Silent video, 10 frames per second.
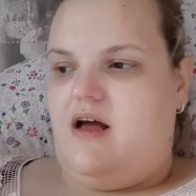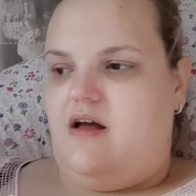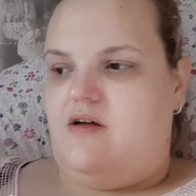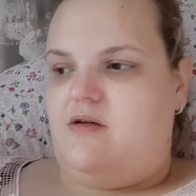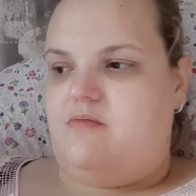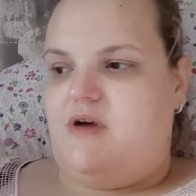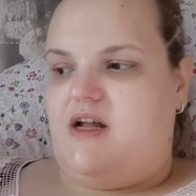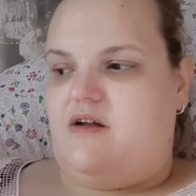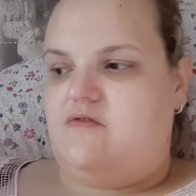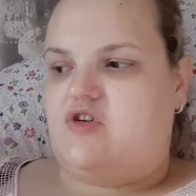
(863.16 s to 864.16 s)

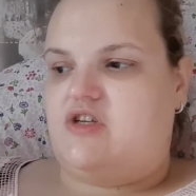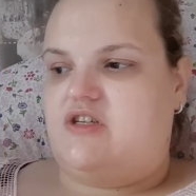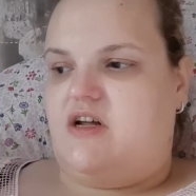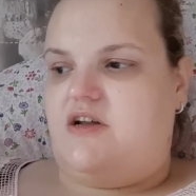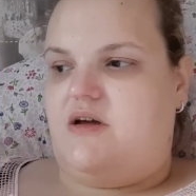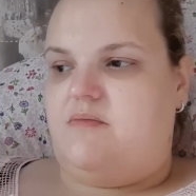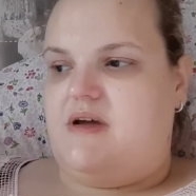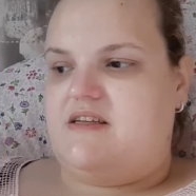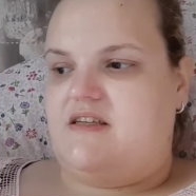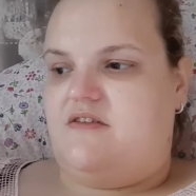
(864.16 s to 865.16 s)
And I've just done a
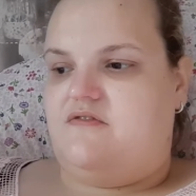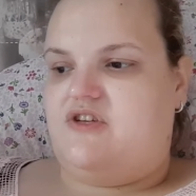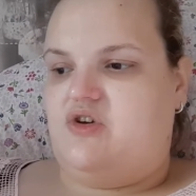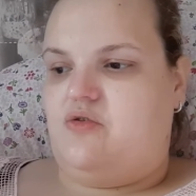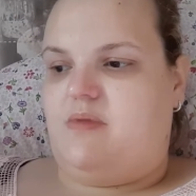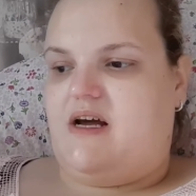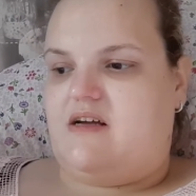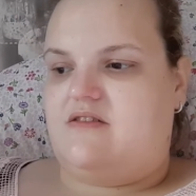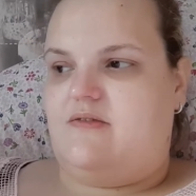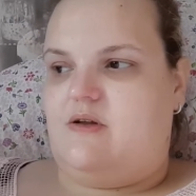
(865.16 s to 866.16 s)
massive 2
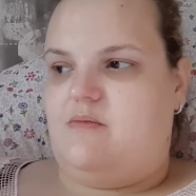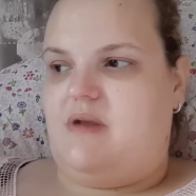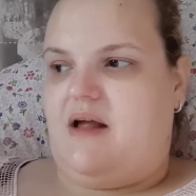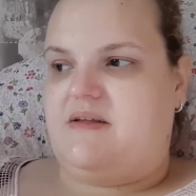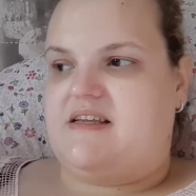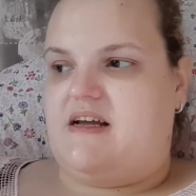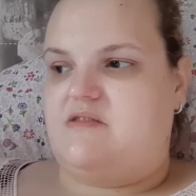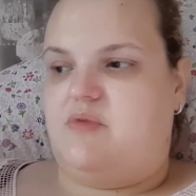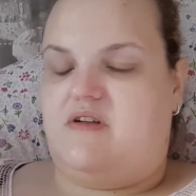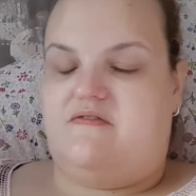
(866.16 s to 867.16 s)
bags full of black
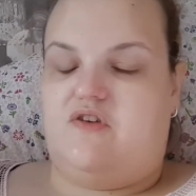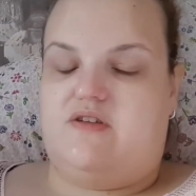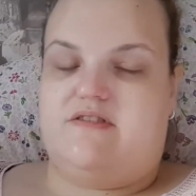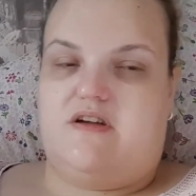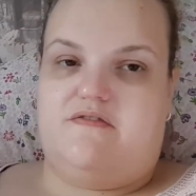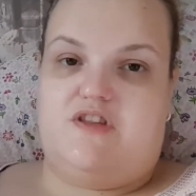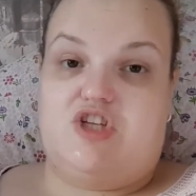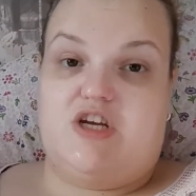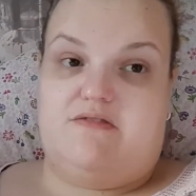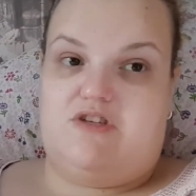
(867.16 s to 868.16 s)
sacks full of stuff for the
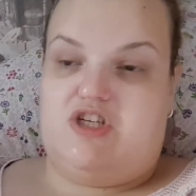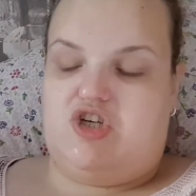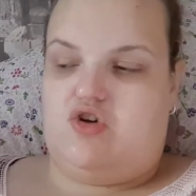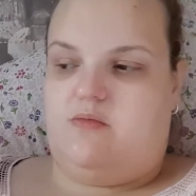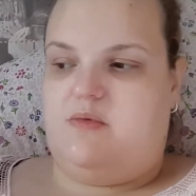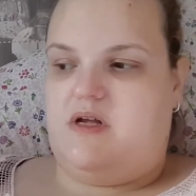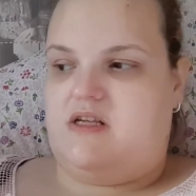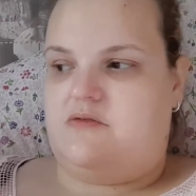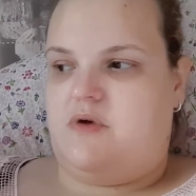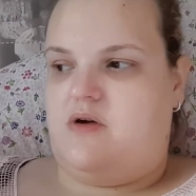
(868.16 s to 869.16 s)
charity shop
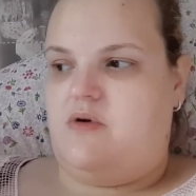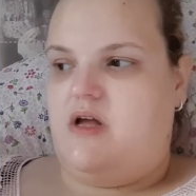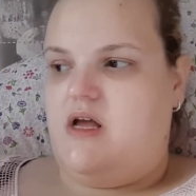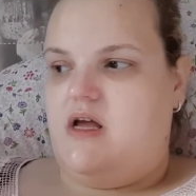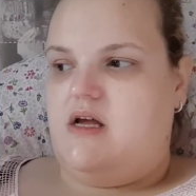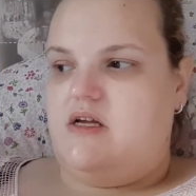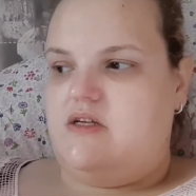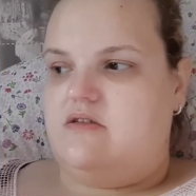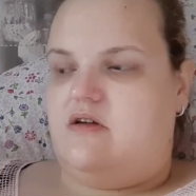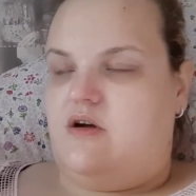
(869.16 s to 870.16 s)
as well.
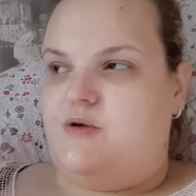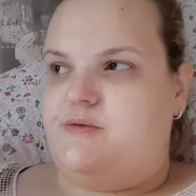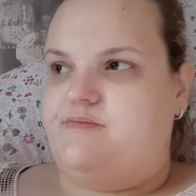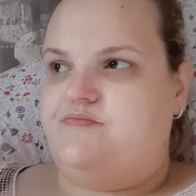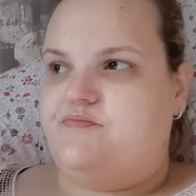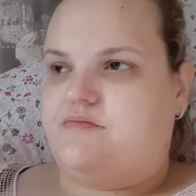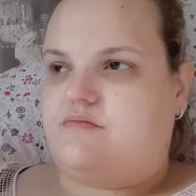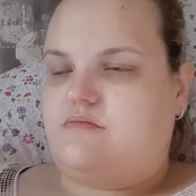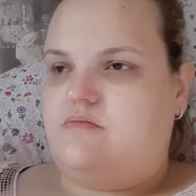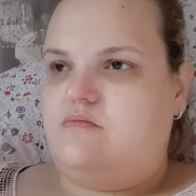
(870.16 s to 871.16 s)
So
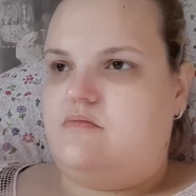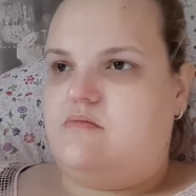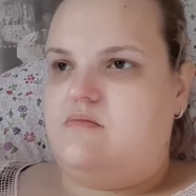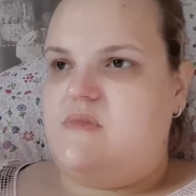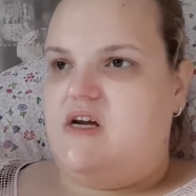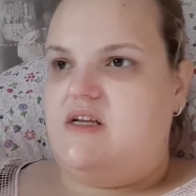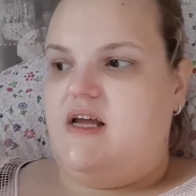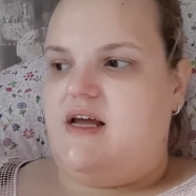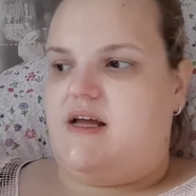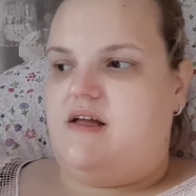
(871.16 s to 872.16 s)

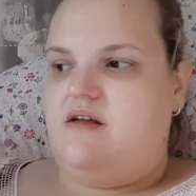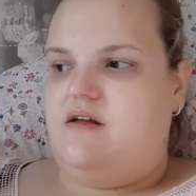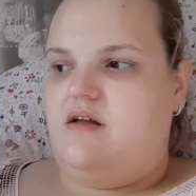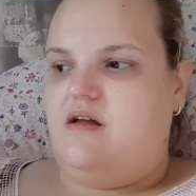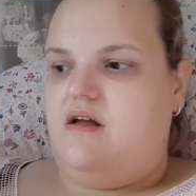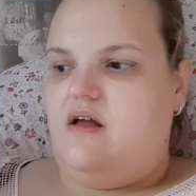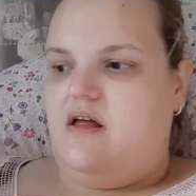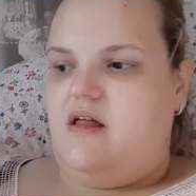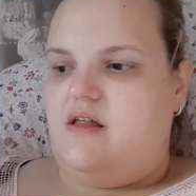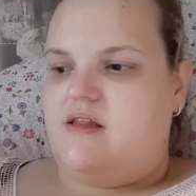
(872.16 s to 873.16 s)
yeah,
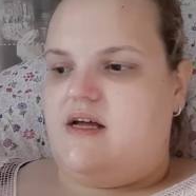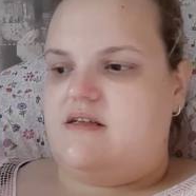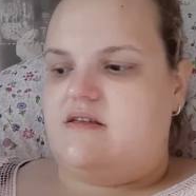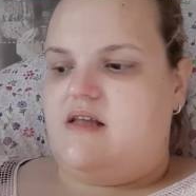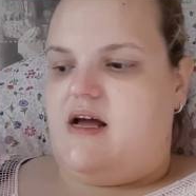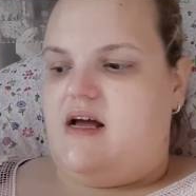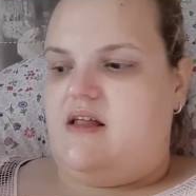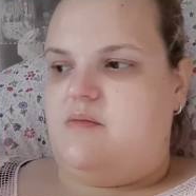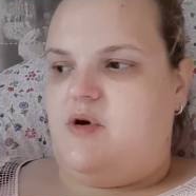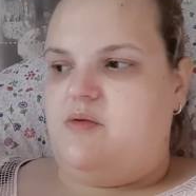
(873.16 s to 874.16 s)
that's that
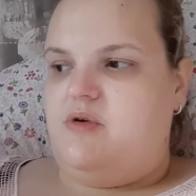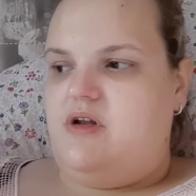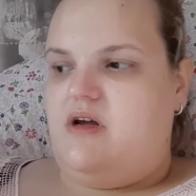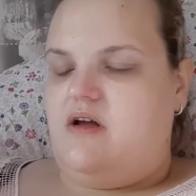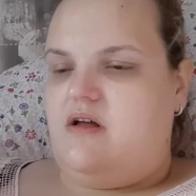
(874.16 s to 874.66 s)
at the moment.